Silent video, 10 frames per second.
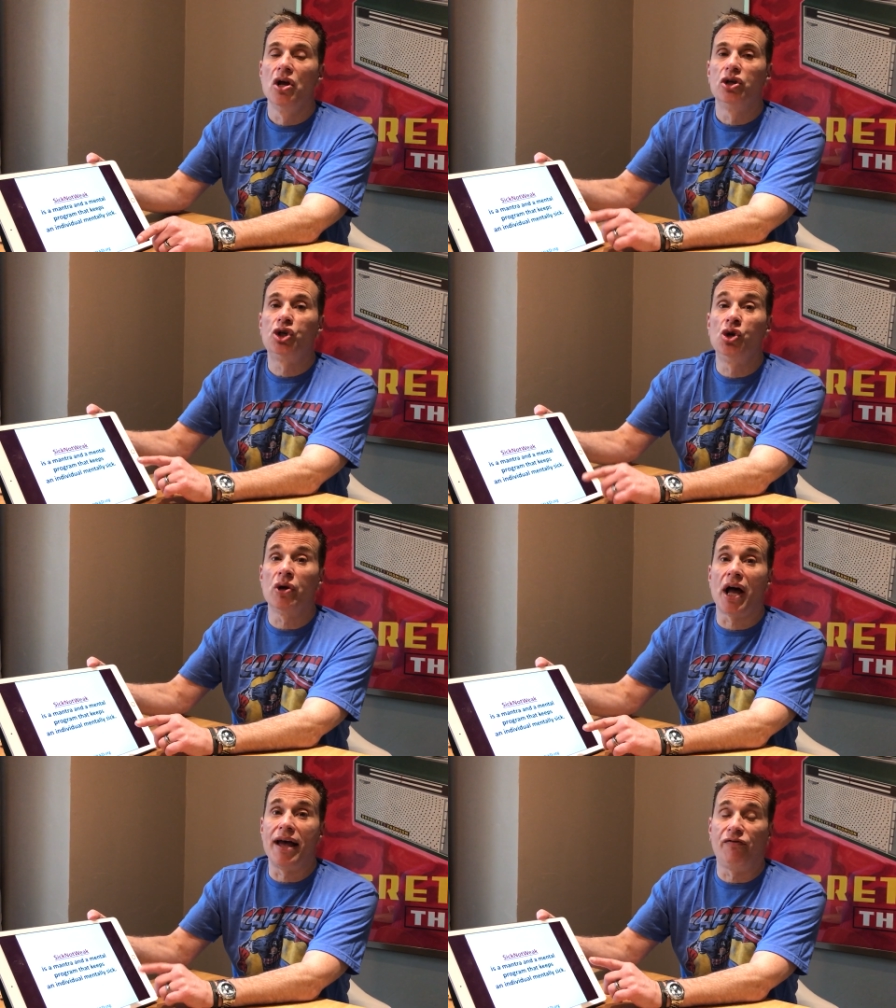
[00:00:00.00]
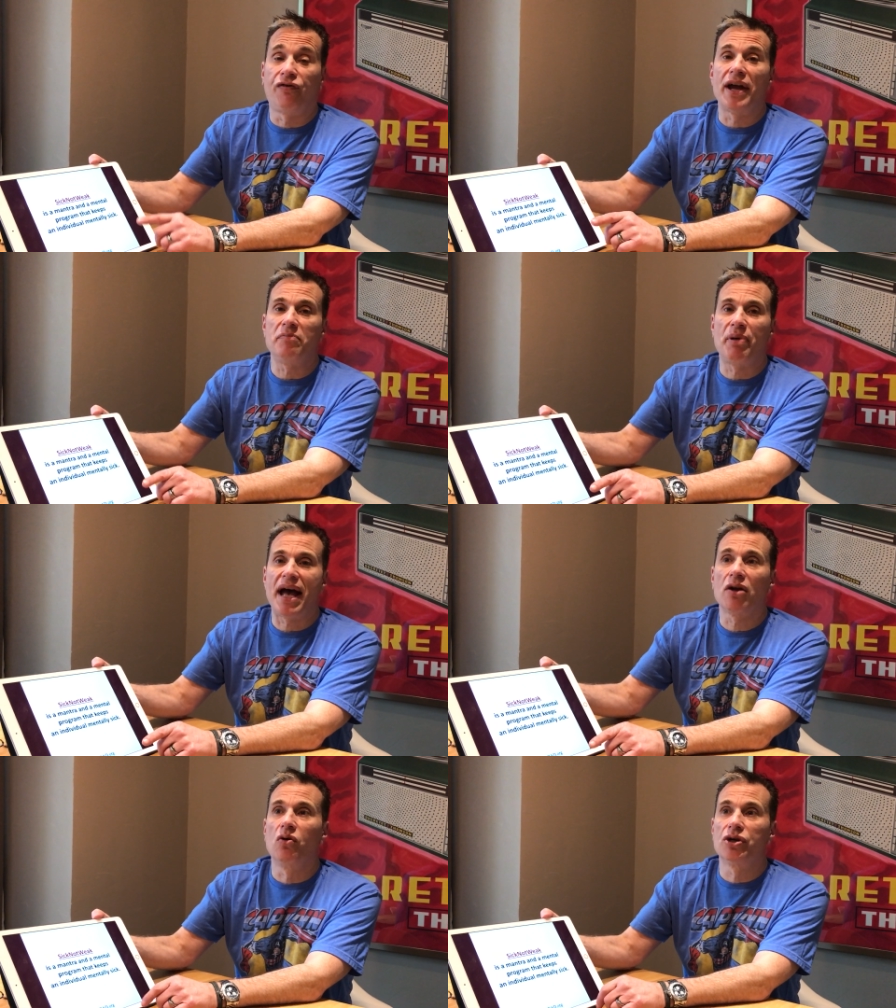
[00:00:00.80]
Should I fight
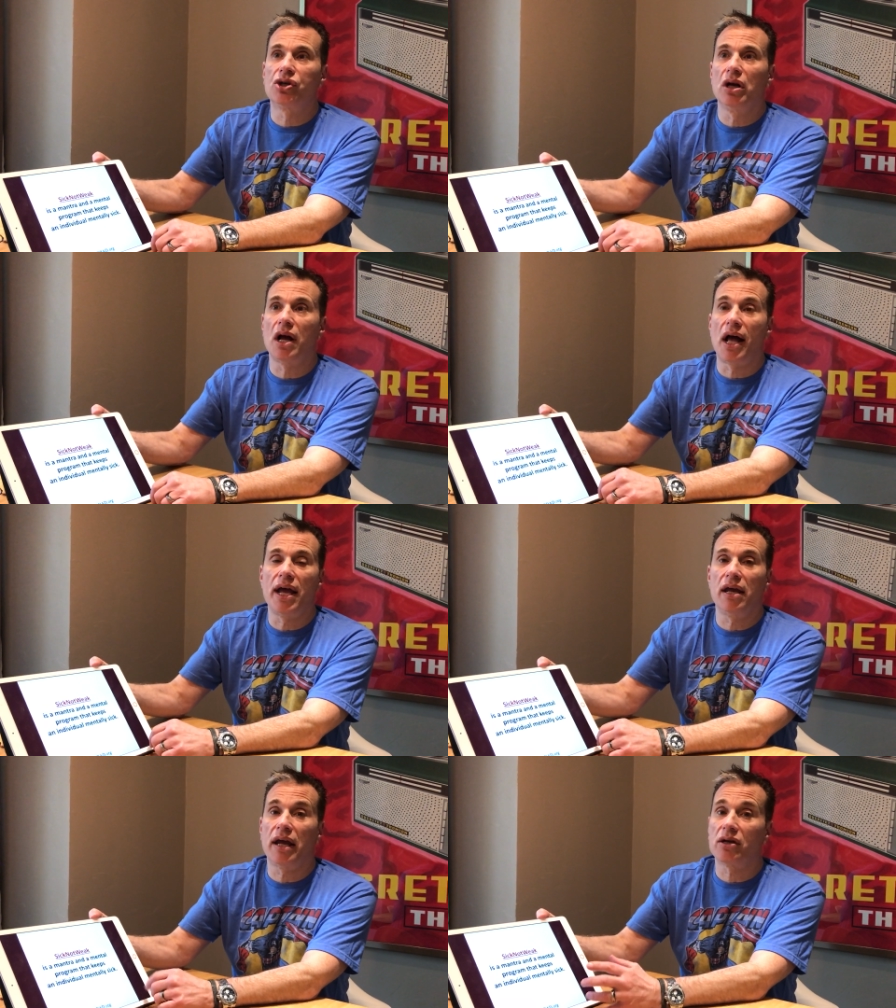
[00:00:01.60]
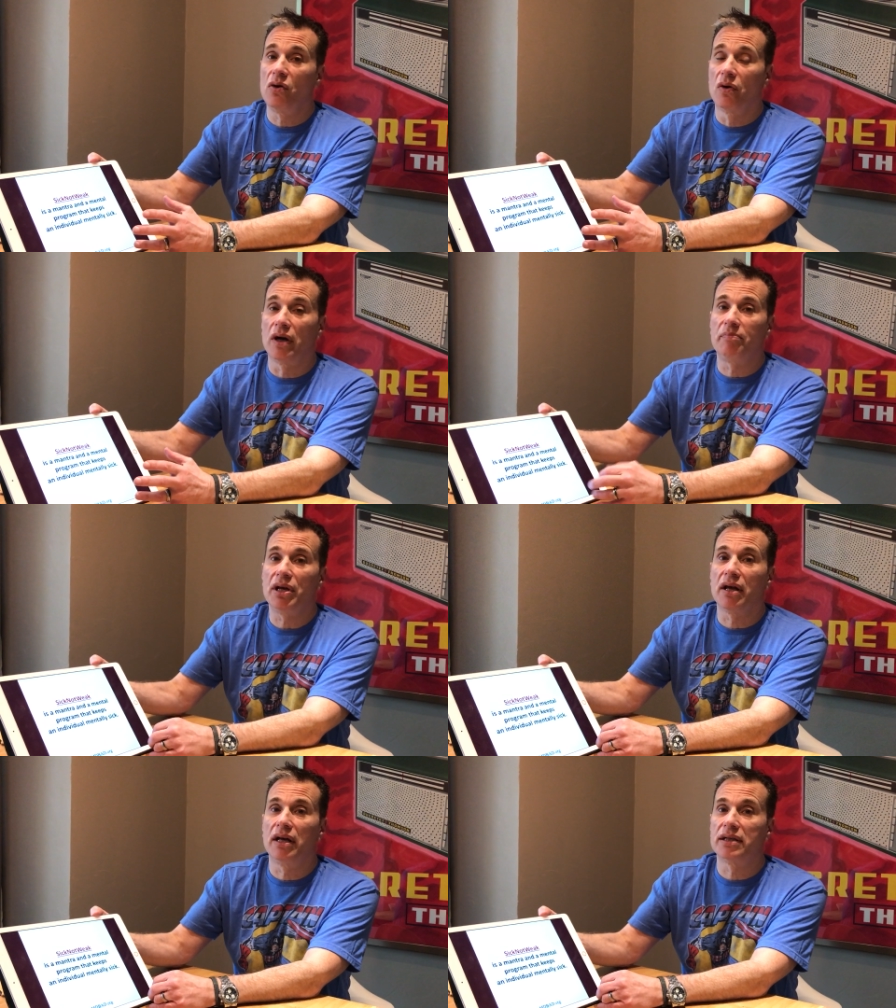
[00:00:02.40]
back or should I ignore it?
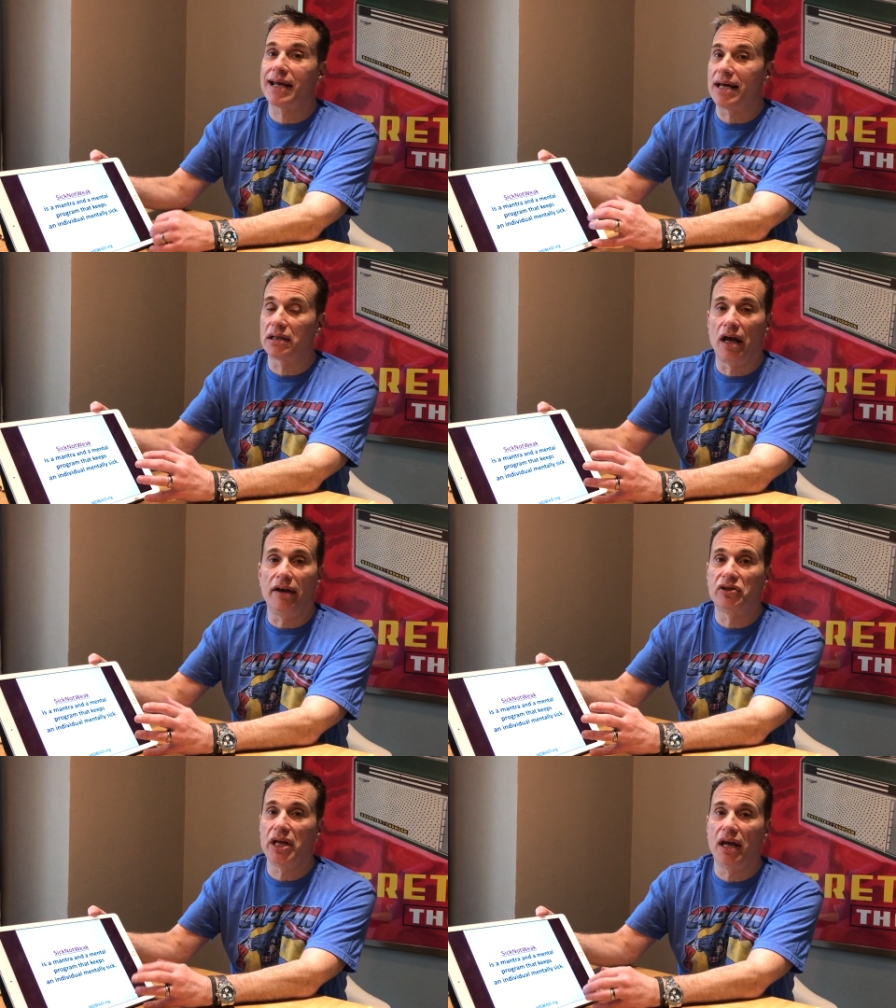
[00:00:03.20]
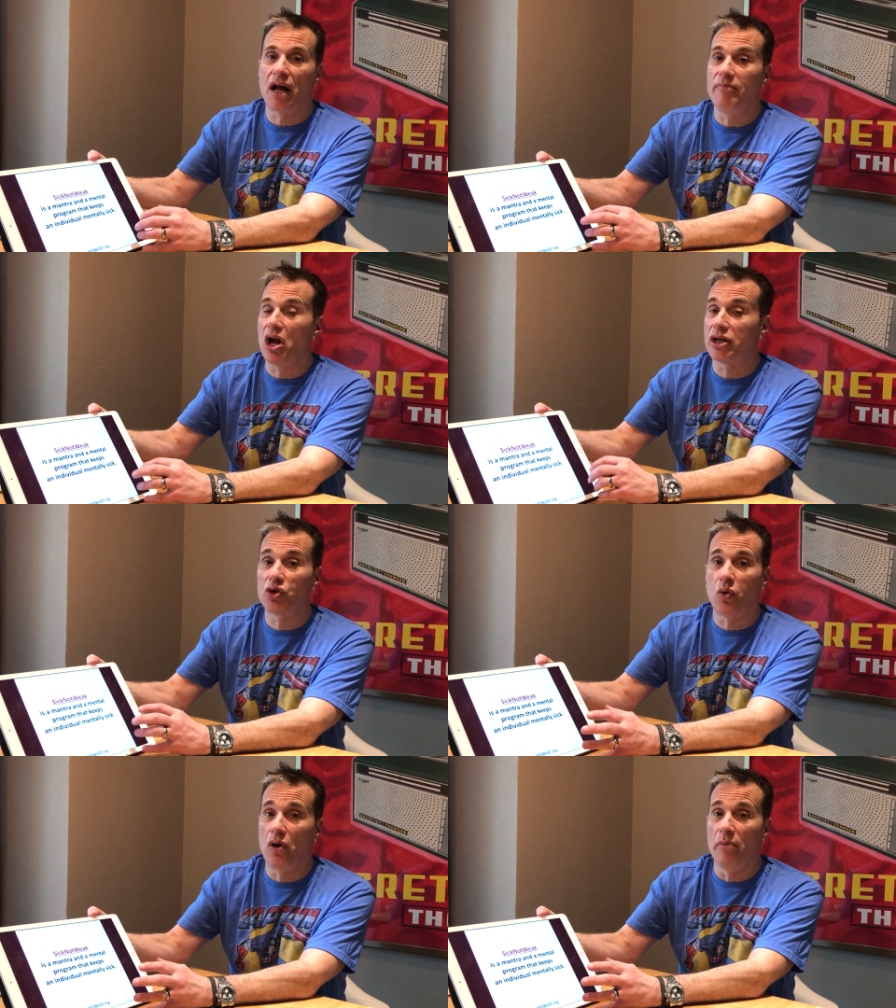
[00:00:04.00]
Because as I have said, I'm not
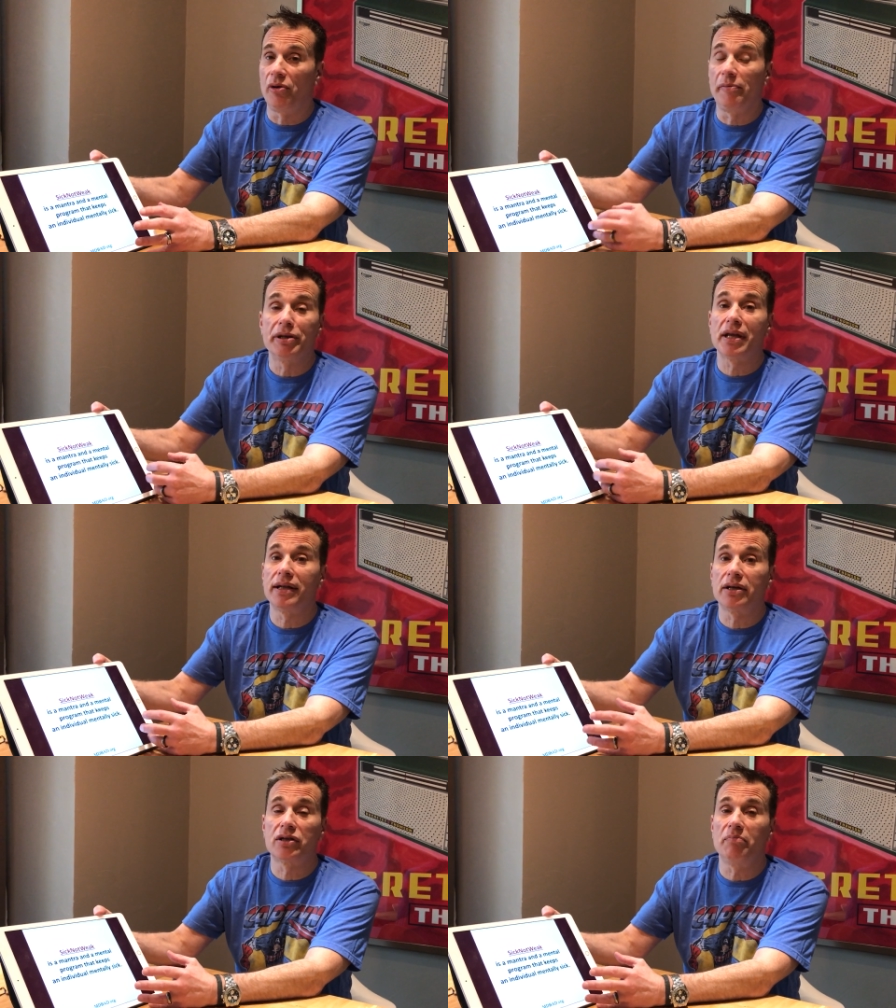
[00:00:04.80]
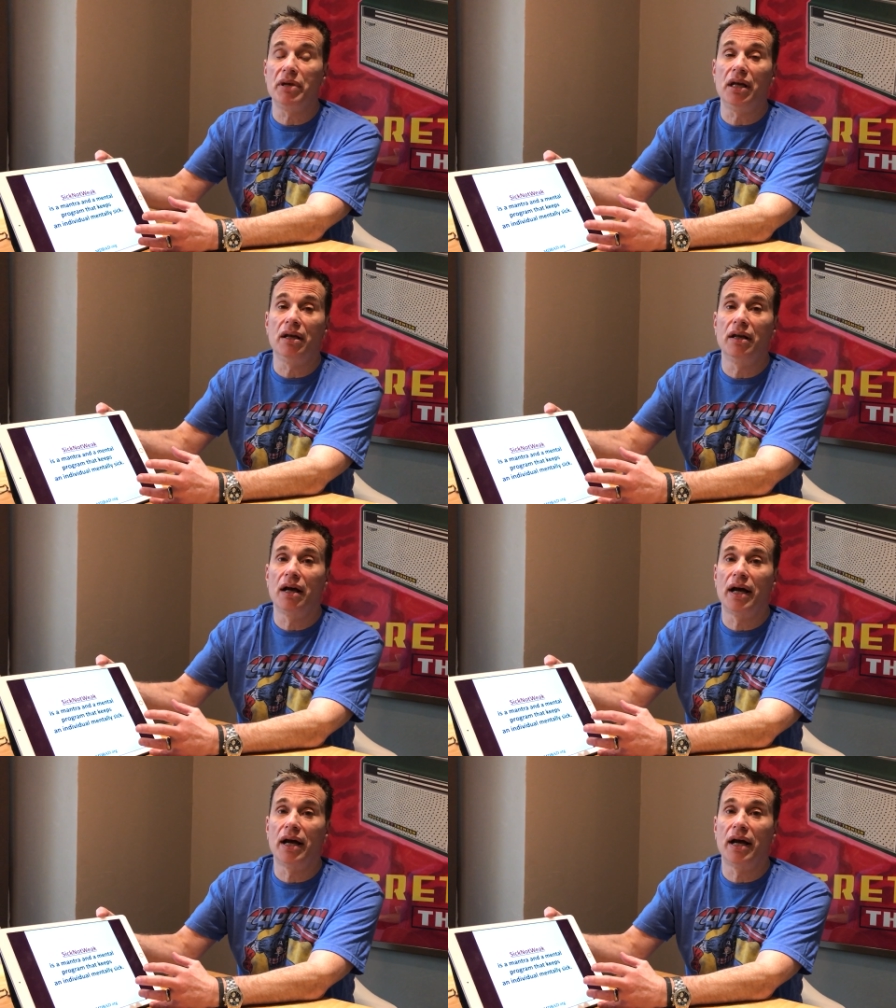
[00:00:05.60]
trollable, but that doesn't mean